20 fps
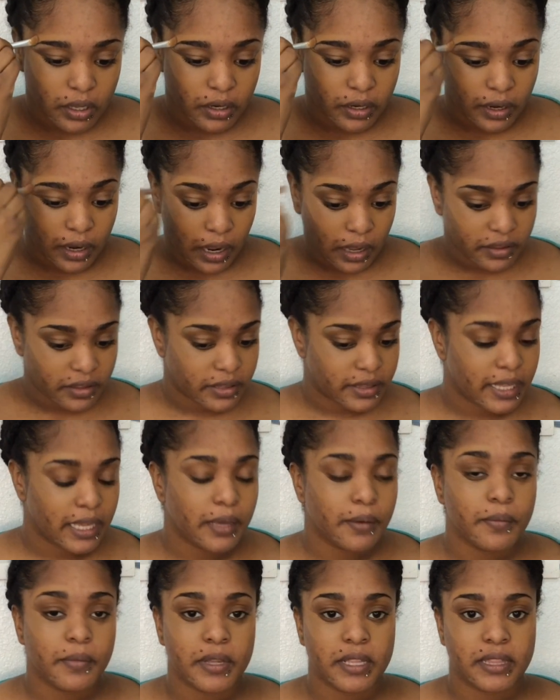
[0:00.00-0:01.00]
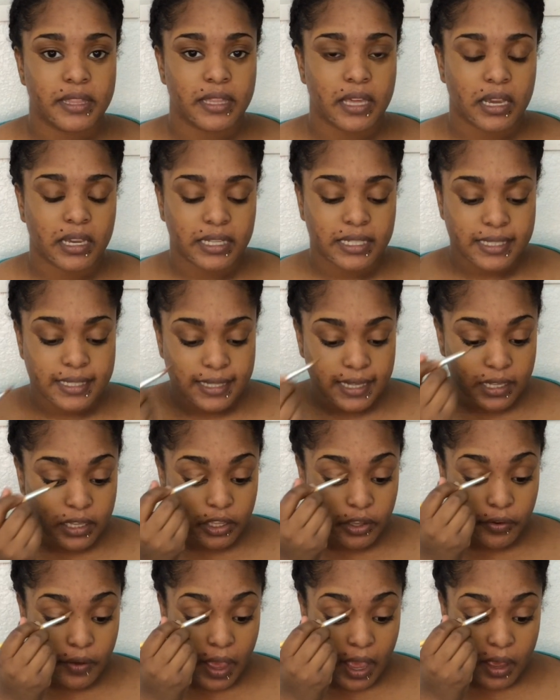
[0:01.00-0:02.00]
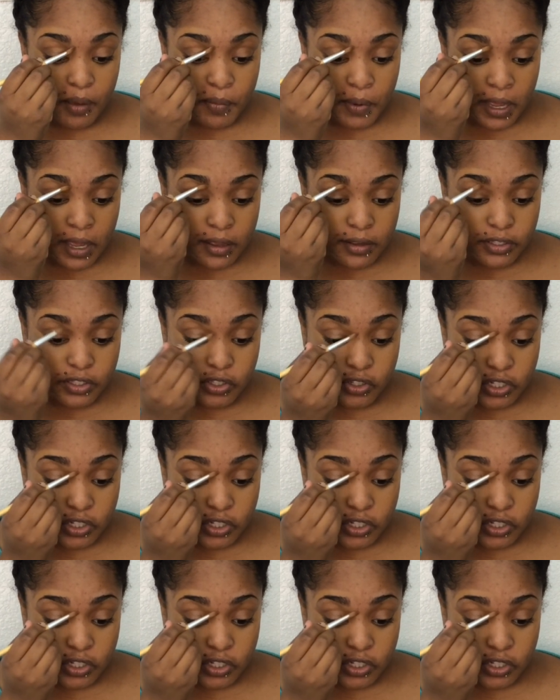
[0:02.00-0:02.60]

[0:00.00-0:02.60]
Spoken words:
Now the thing with concealing your eyebrows,